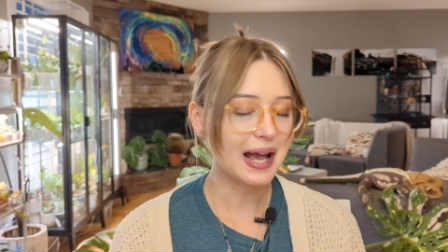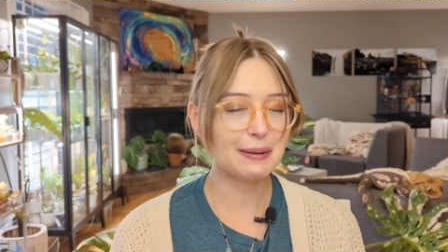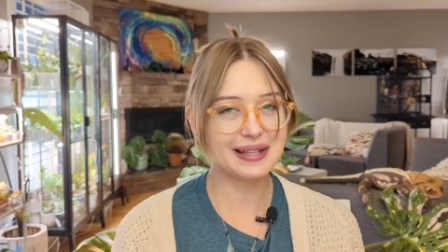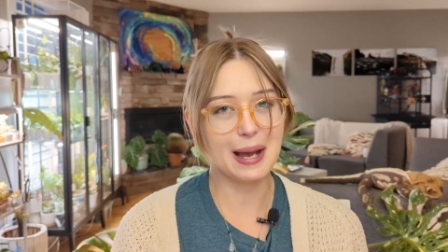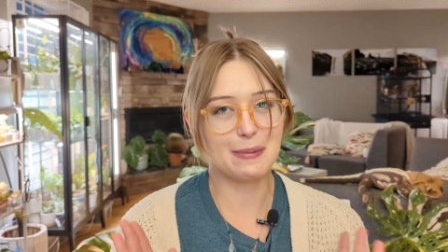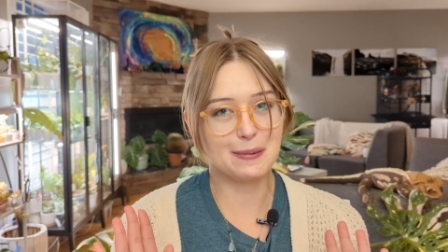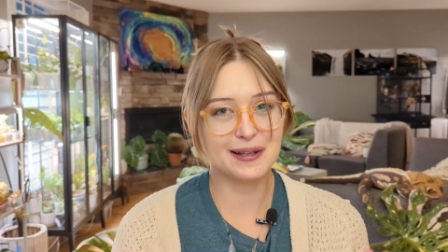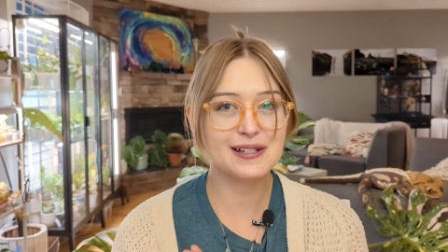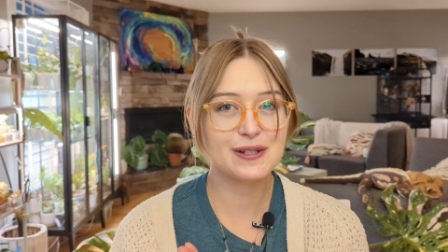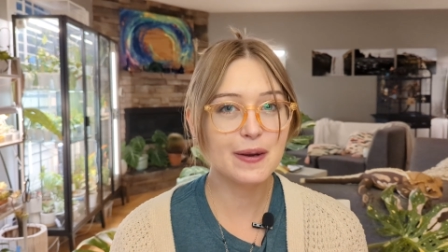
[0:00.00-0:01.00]
I'm really happy. I'm
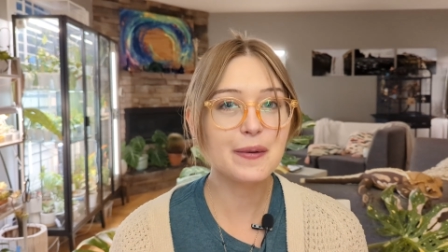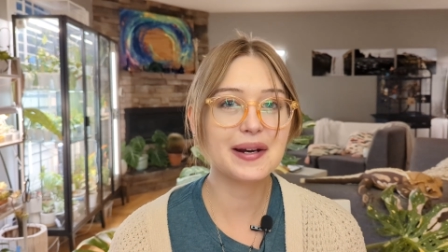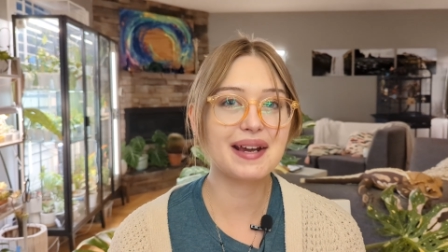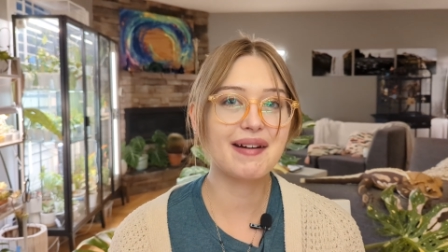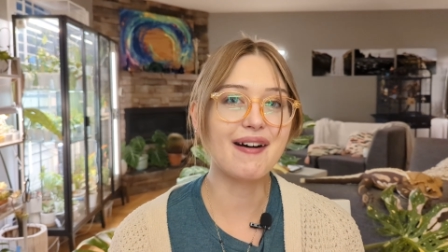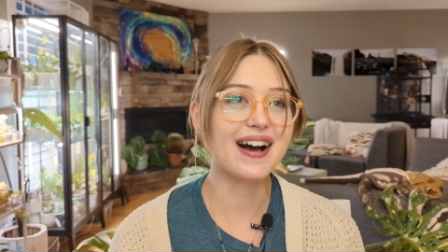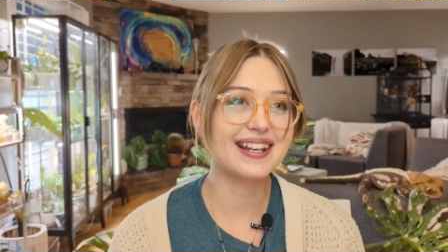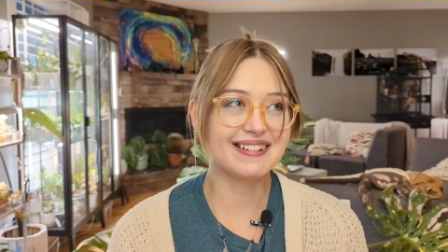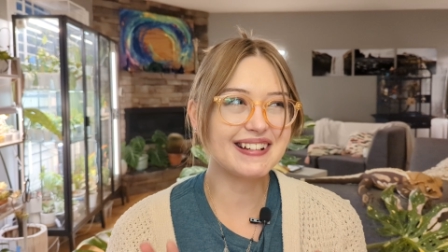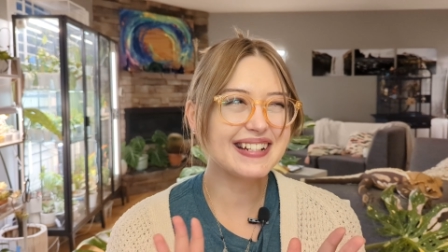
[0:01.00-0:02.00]
gonna show you what I
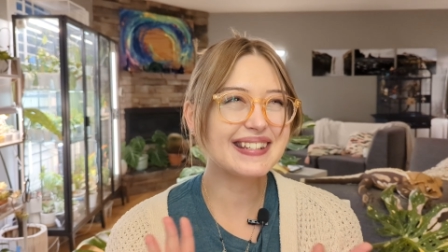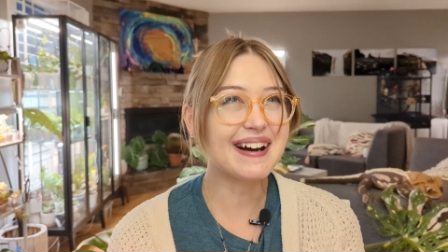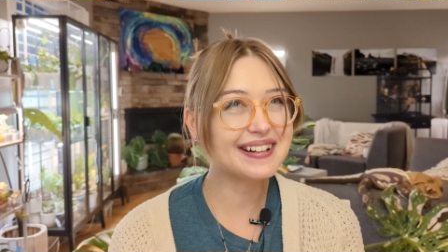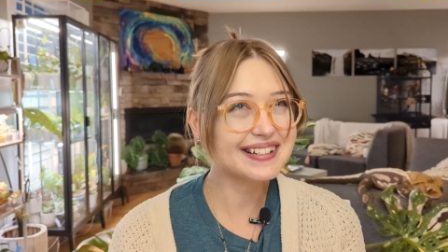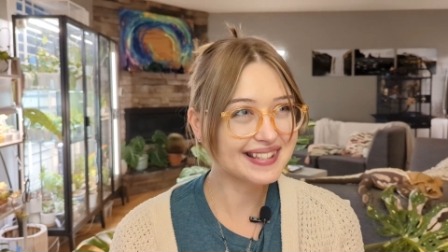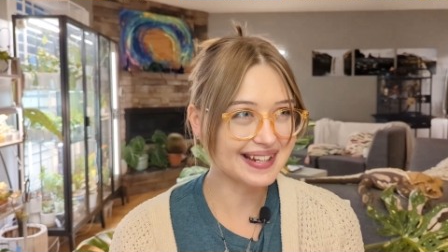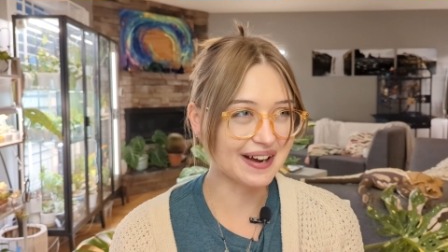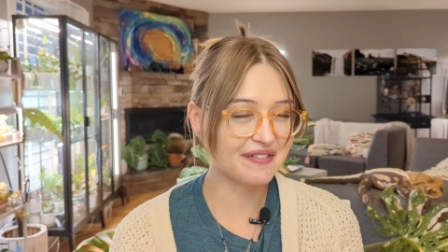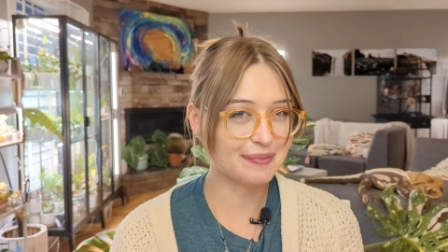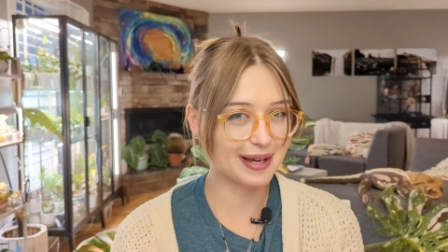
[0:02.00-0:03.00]
got. Not a ton of
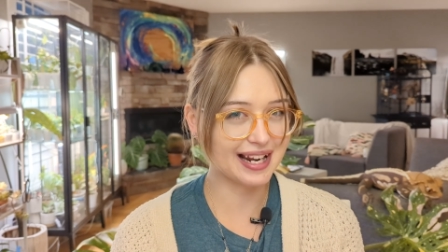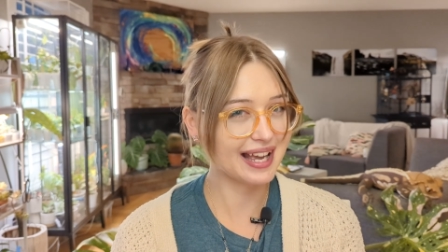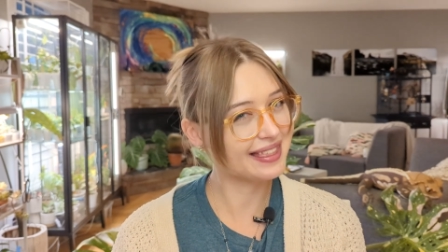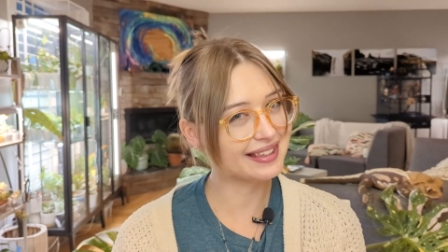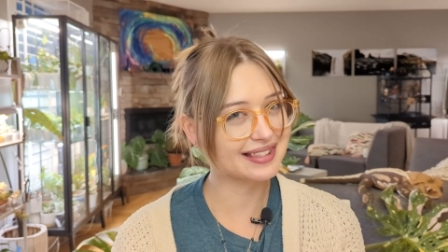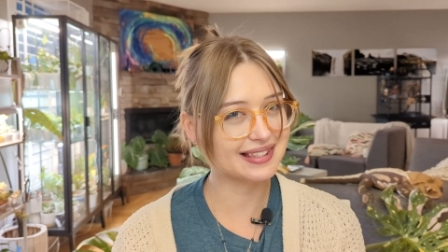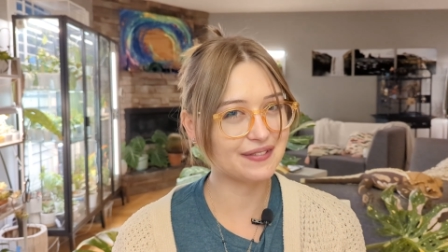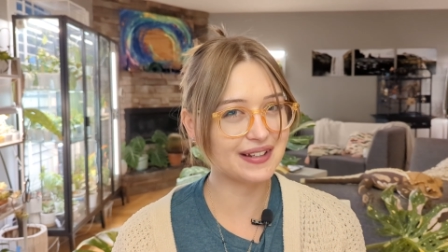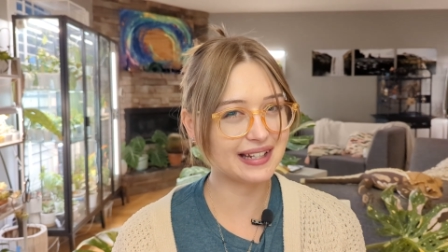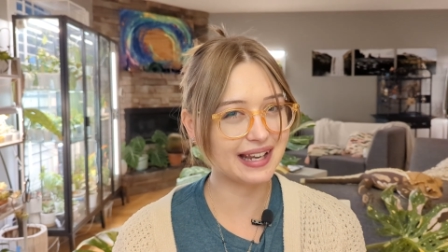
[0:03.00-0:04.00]
stuff, but I think the
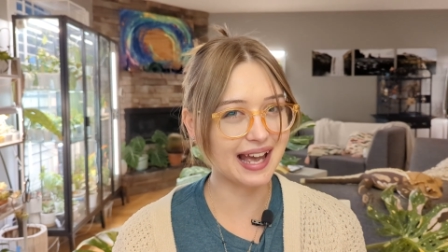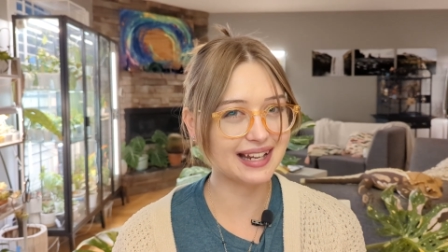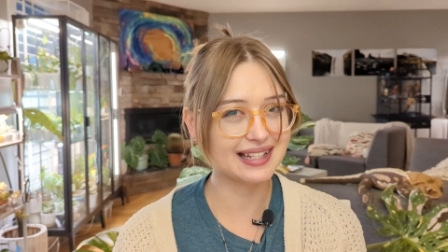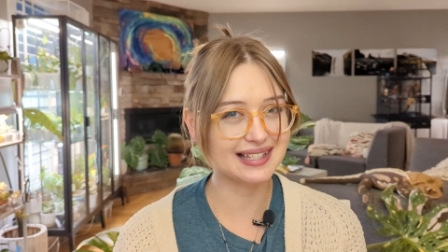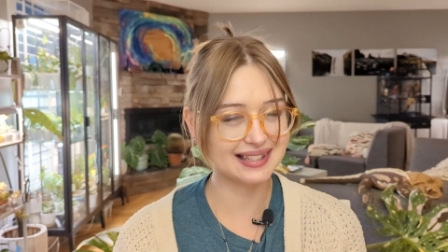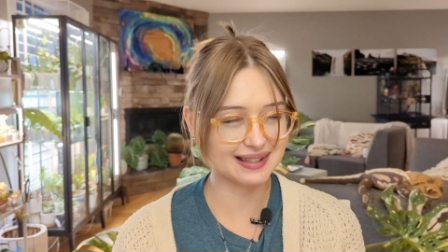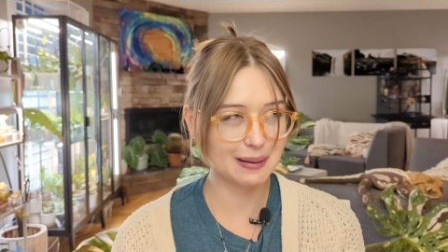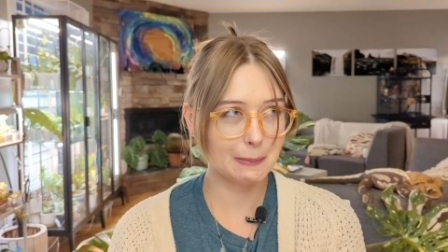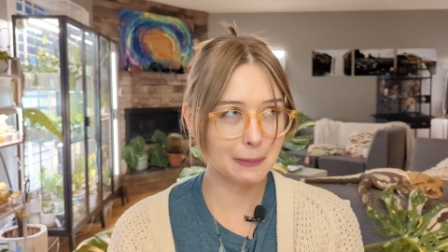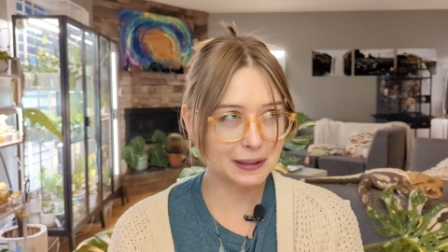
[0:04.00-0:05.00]
stuff I did get is
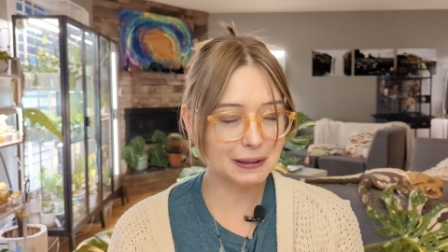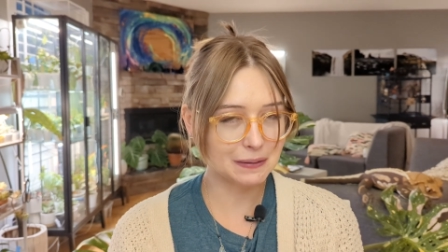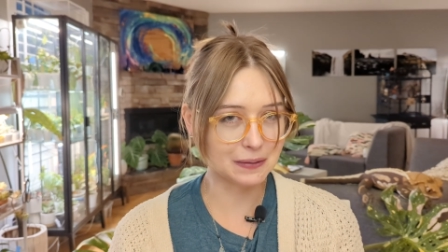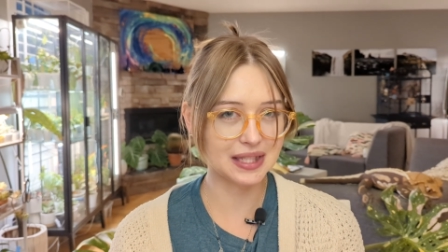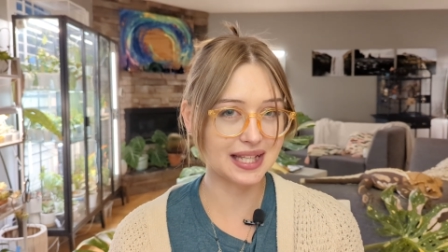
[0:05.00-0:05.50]
pretty cool.